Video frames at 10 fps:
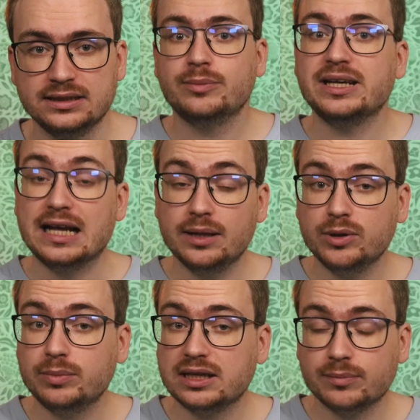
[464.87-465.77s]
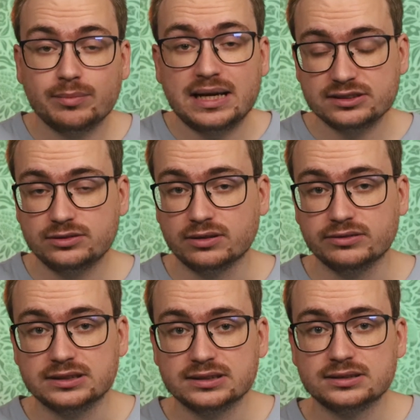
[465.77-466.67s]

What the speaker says: It might help you become the master of it.